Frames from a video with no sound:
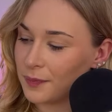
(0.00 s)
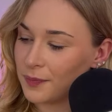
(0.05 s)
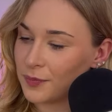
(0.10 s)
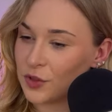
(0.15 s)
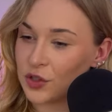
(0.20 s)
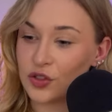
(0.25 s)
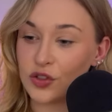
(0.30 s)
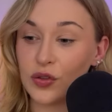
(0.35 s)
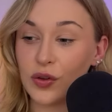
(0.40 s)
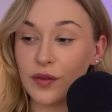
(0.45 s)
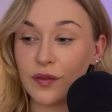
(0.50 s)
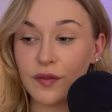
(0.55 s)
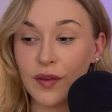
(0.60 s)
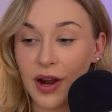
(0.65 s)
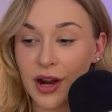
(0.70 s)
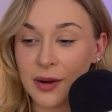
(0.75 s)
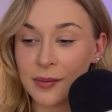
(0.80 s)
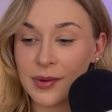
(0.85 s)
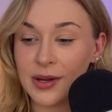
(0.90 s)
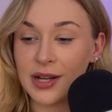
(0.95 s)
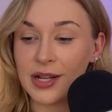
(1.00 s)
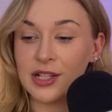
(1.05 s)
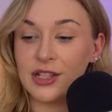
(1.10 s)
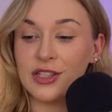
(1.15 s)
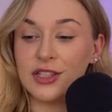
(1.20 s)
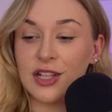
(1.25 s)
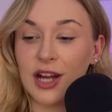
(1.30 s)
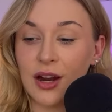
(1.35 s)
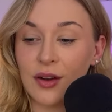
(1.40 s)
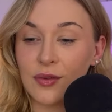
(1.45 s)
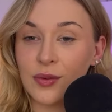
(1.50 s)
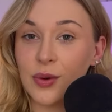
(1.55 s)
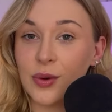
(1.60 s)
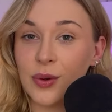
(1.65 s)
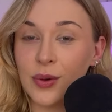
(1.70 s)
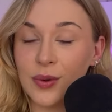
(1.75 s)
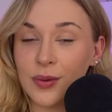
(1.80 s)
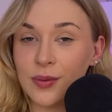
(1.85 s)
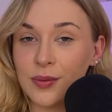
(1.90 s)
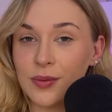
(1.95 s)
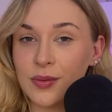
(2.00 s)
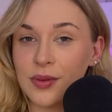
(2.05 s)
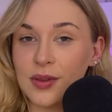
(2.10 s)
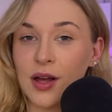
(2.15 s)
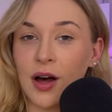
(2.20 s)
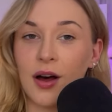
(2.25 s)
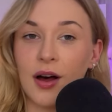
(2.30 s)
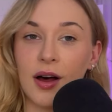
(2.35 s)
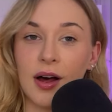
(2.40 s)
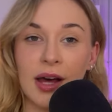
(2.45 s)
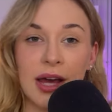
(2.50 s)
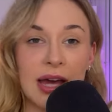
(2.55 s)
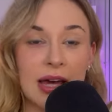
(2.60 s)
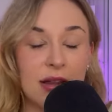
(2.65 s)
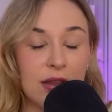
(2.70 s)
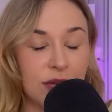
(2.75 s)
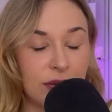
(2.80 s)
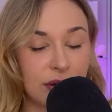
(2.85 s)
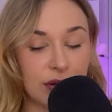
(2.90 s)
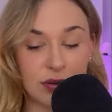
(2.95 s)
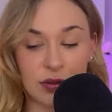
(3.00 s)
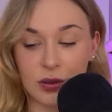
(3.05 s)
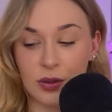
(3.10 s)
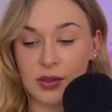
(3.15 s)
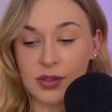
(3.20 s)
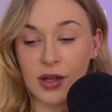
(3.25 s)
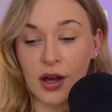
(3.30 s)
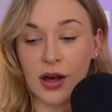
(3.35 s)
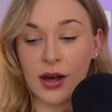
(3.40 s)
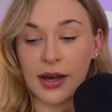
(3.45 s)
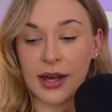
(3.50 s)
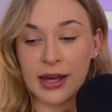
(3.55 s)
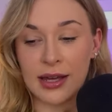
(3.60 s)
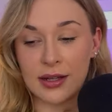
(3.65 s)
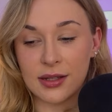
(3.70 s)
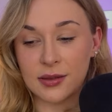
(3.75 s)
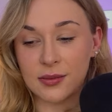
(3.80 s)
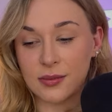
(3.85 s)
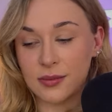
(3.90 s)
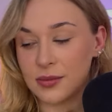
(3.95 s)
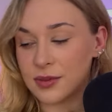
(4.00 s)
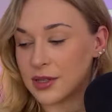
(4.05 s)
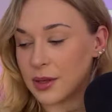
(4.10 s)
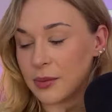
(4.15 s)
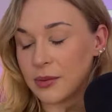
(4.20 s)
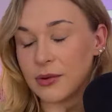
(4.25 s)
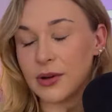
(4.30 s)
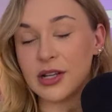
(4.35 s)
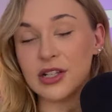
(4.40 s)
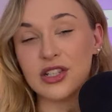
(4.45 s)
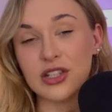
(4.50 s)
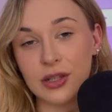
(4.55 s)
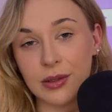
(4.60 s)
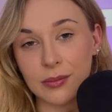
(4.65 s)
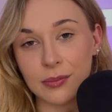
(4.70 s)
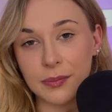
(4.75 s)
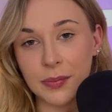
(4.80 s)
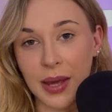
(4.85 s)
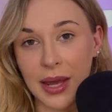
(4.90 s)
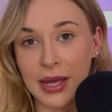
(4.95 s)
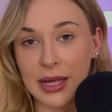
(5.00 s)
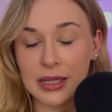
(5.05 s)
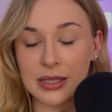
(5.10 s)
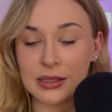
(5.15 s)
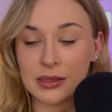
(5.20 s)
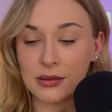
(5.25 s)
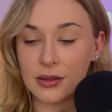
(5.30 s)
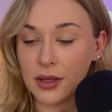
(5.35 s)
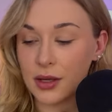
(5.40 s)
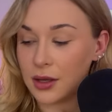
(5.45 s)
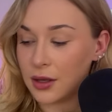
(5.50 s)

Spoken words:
Just your environment in general, heartache, Three of Swords, heartache, separation, pain.